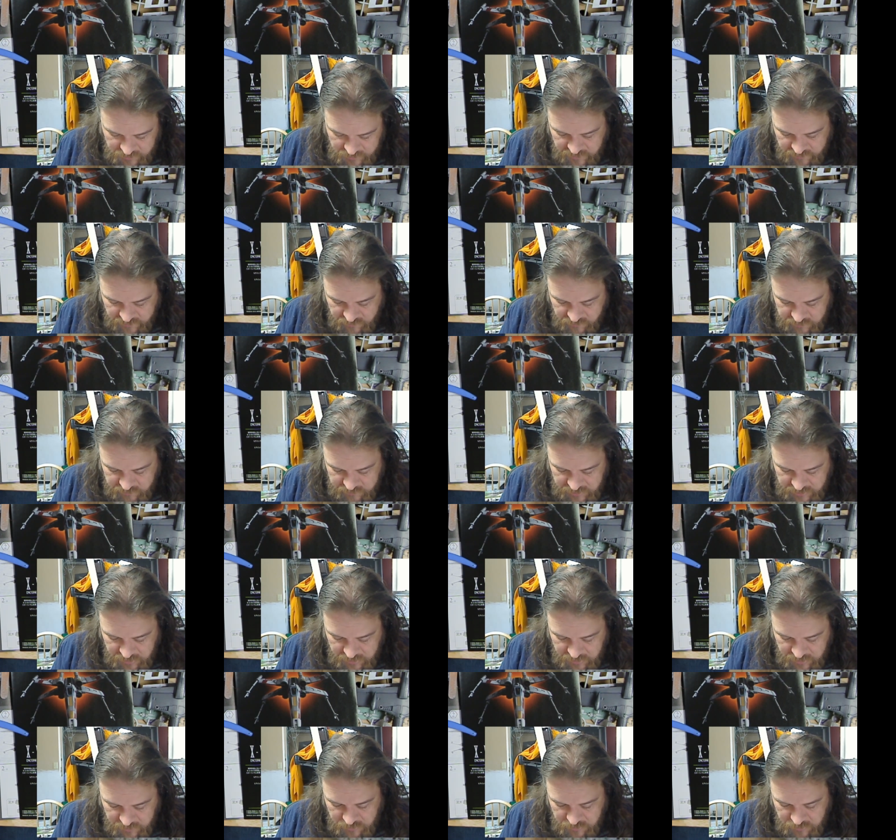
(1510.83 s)

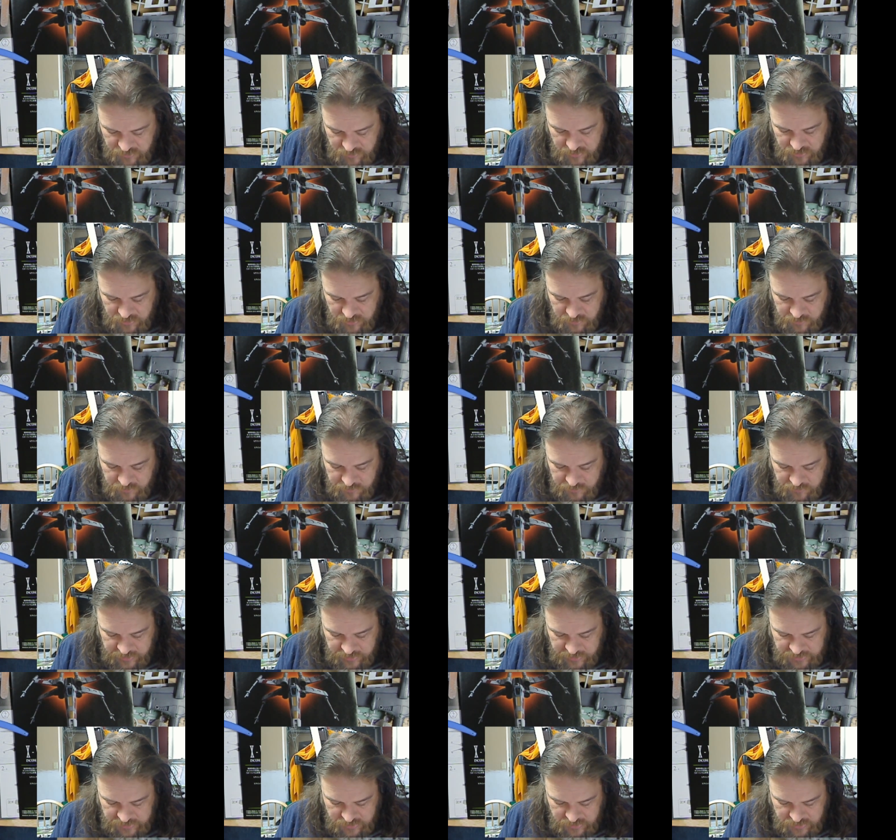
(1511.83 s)
everybody put their sprue
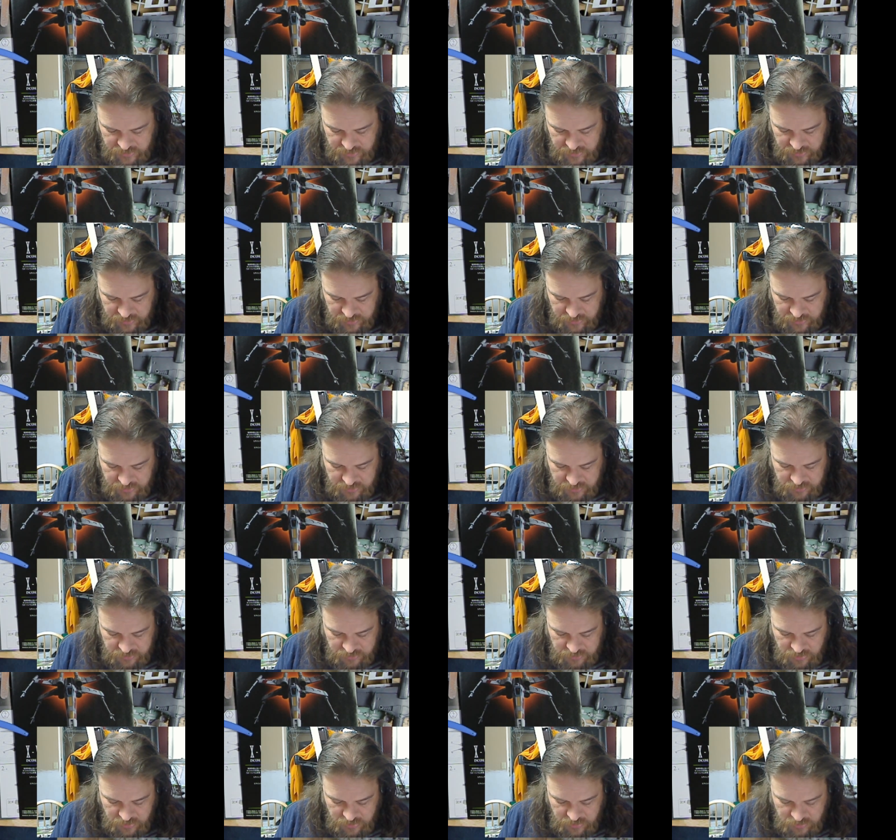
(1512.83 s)
gates on like this,
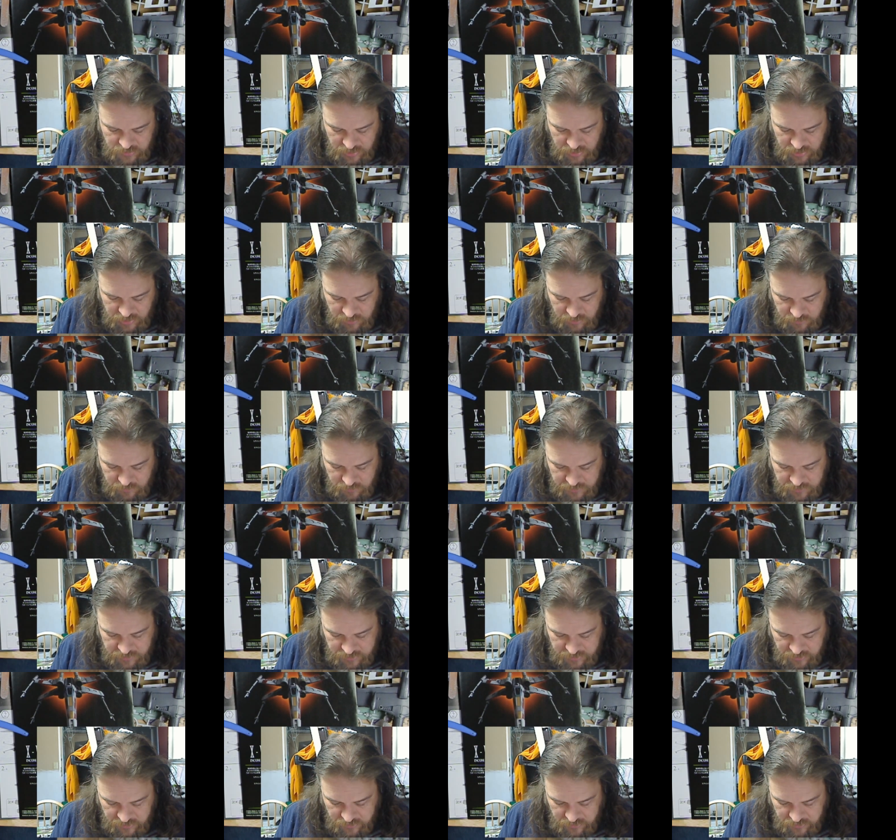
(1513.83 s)
I would be
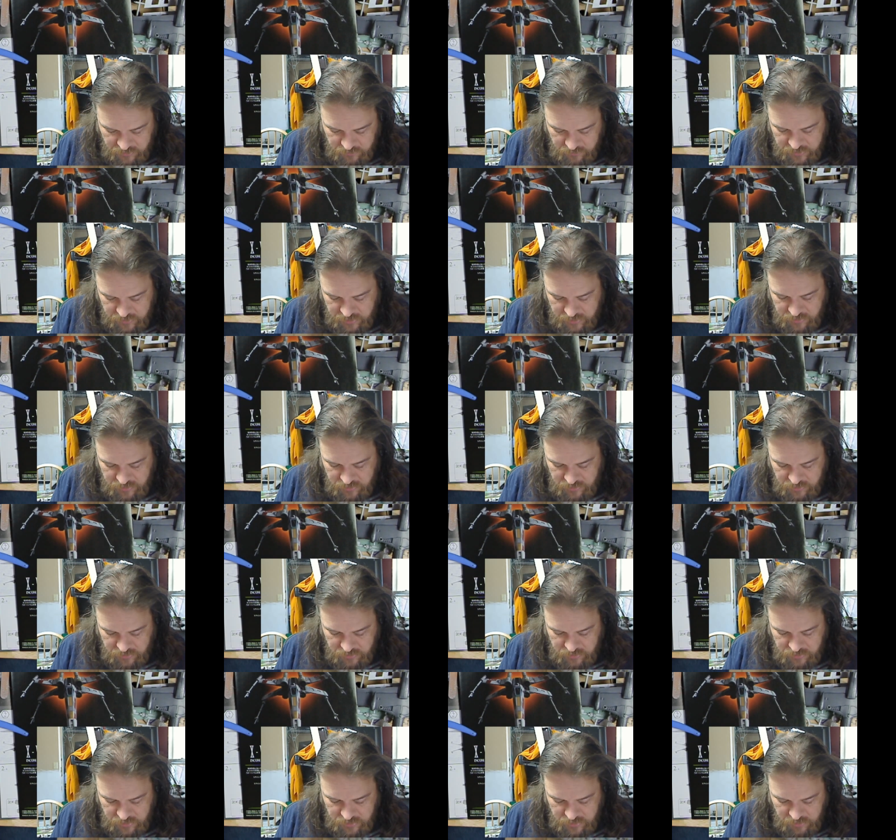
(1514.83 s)
thrilled.
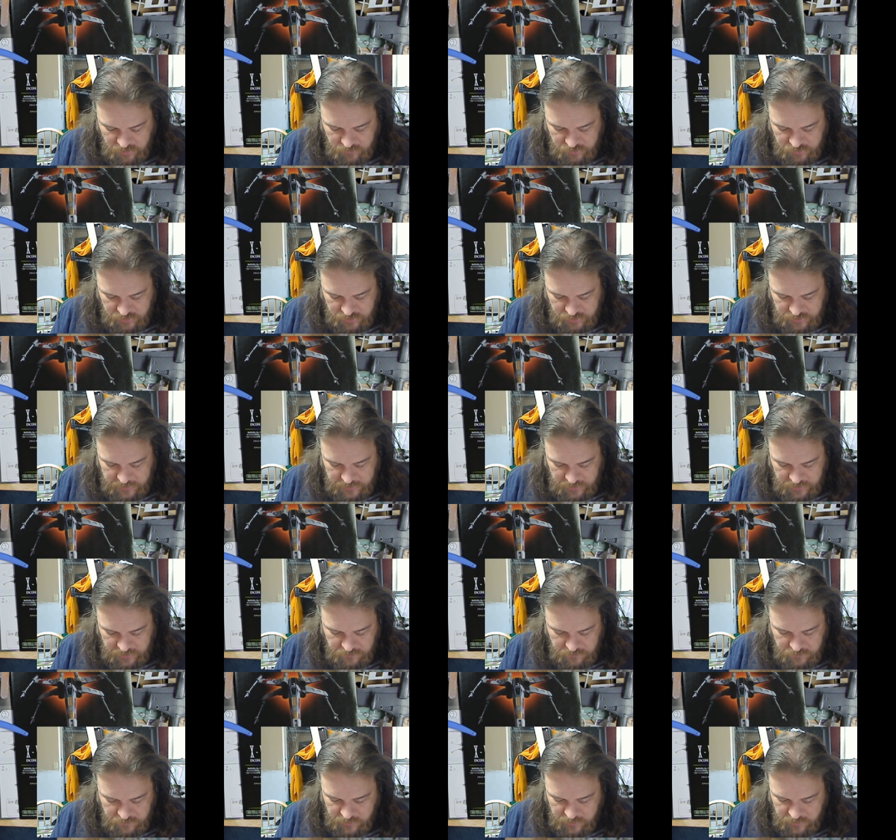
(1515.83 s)
I would just be
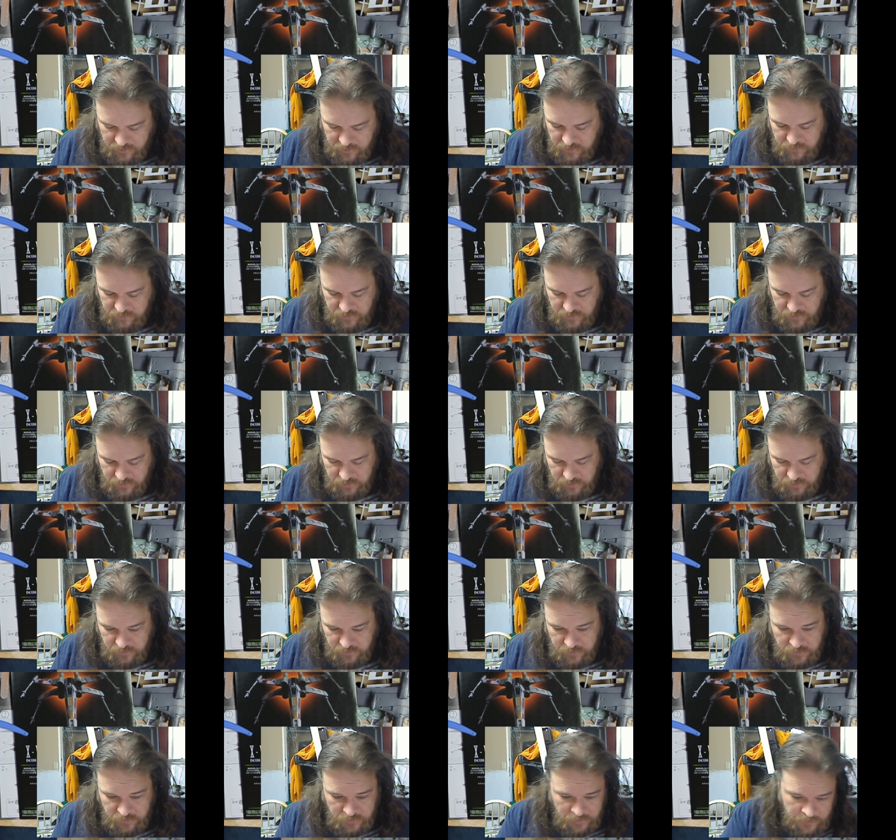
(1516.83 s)
completely thrilled.
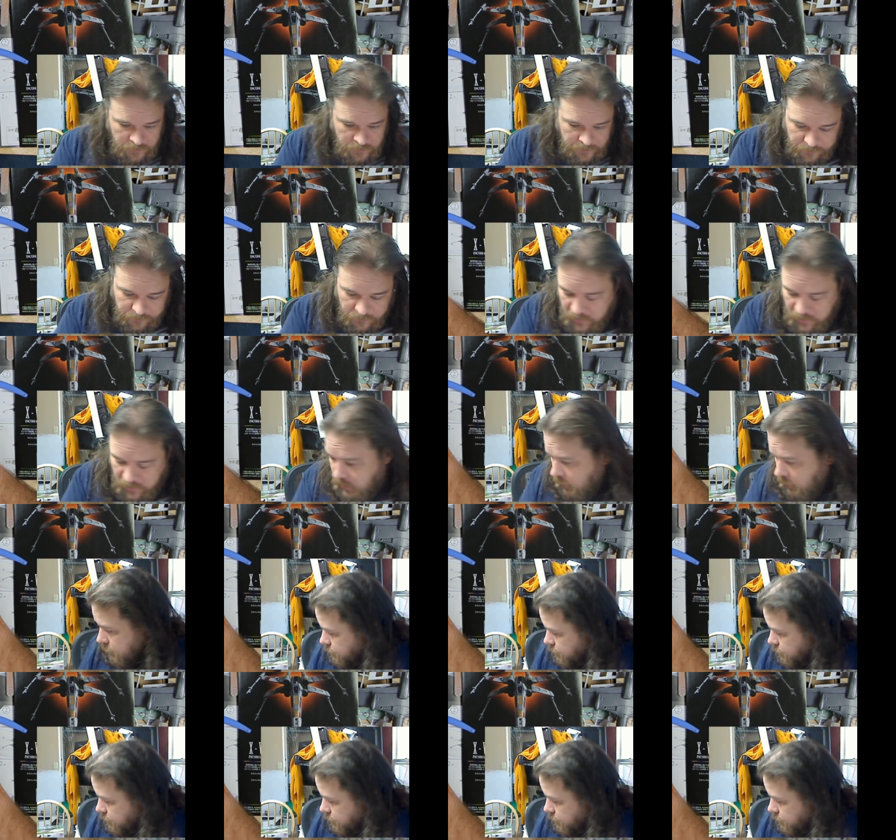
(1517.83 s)
Here,